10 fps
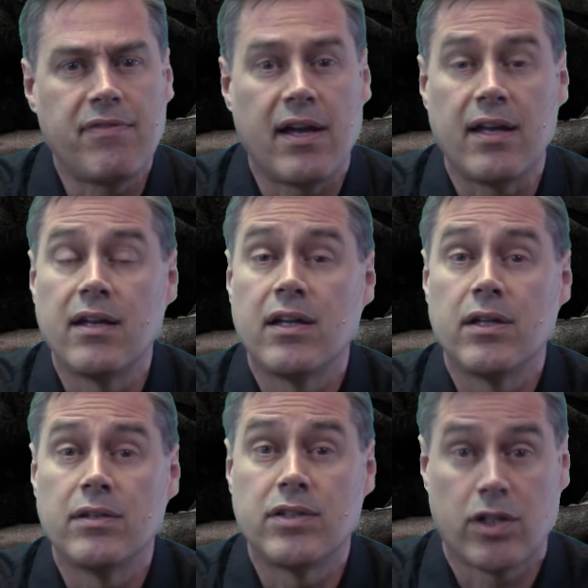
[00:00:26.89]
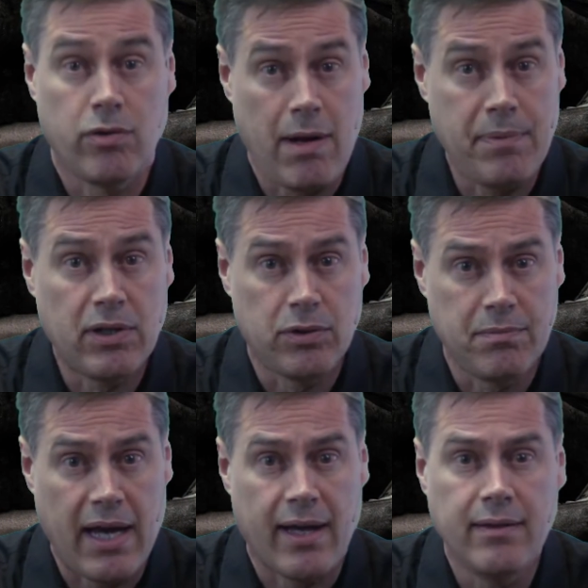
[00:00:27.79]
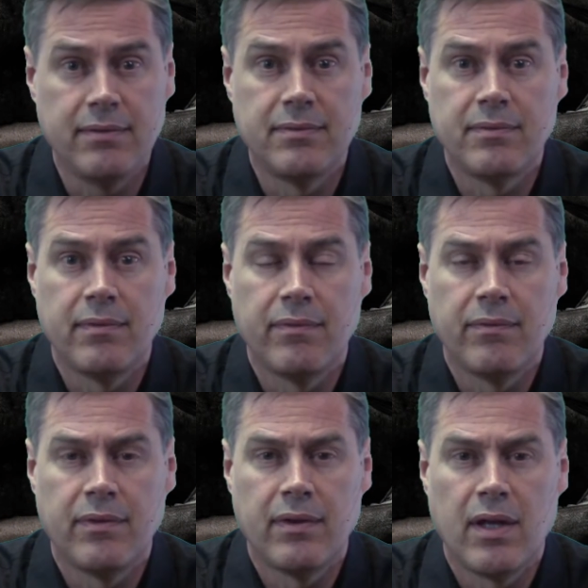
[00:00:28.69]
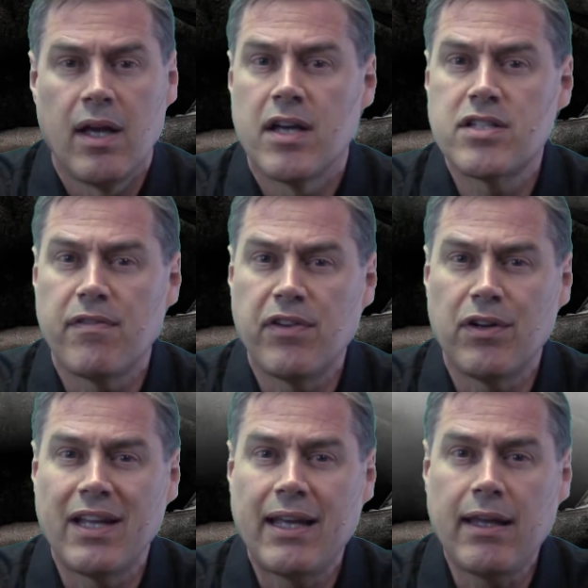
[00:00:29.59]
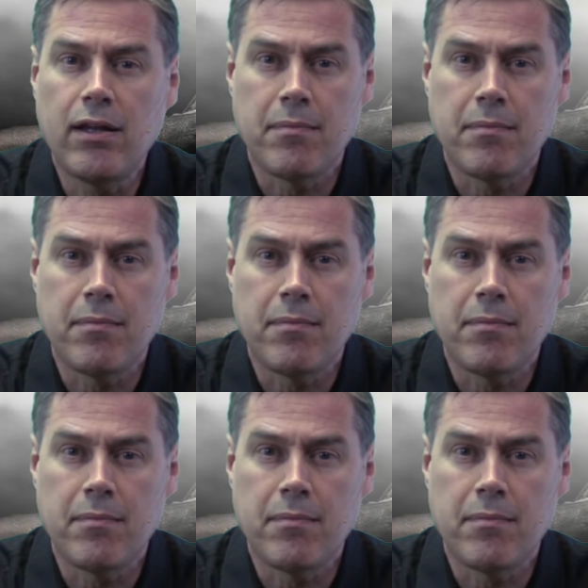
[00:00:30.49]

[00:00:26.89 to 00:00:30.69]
a decrepit old man, a severely ill